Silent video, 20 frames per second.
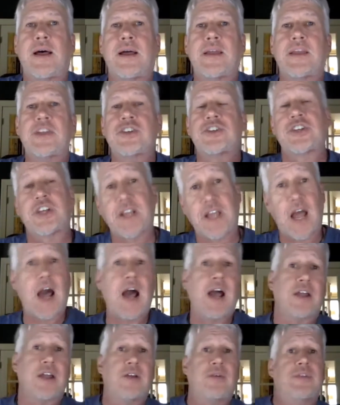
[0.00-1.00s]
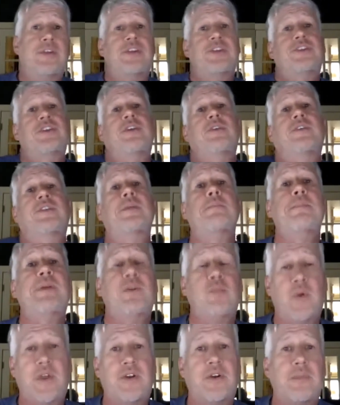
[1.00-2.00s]
in Chicago this year at the
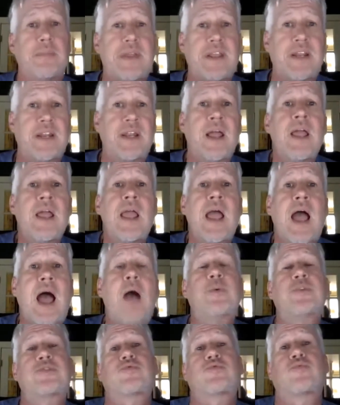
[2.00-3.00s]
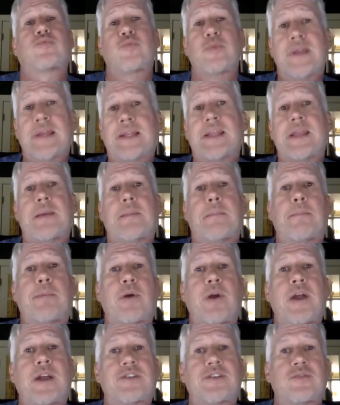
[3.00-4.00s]
midwinter meeting, I was really
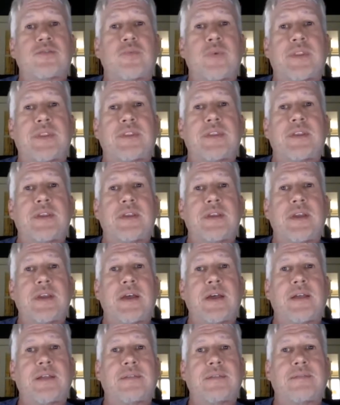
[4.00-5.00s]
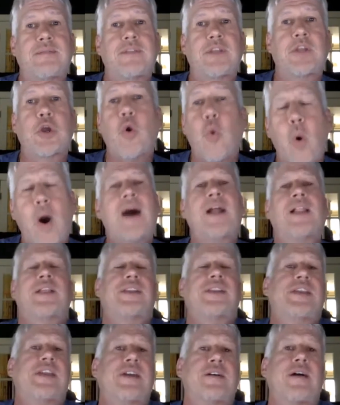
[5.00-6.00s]
impressed with the
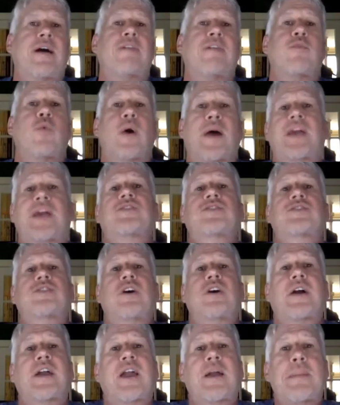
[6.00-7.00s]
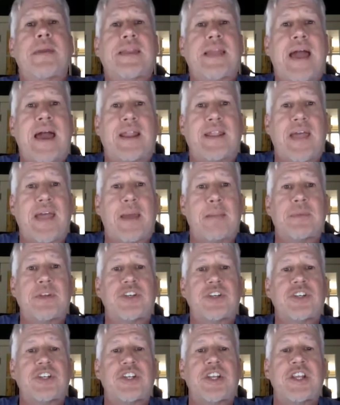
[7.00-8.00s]
quality of what I saw coming out of that
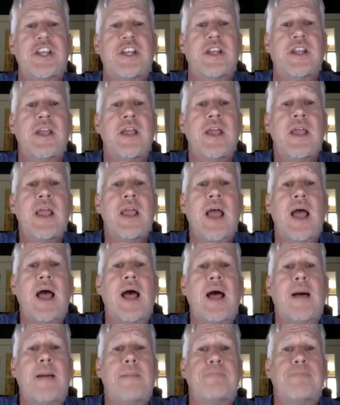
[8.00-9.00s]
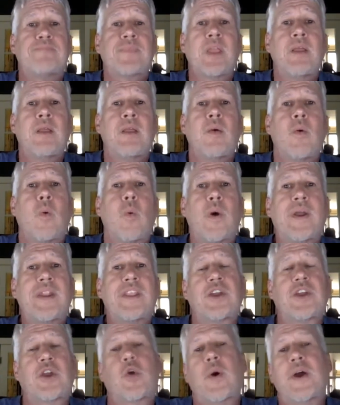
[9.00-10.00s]
machine. One of
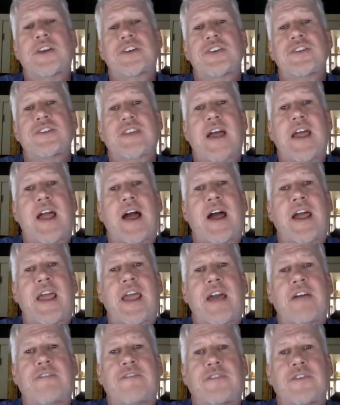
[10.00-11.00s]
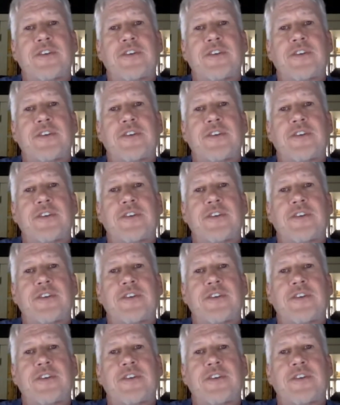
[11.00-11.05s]
the questions I have for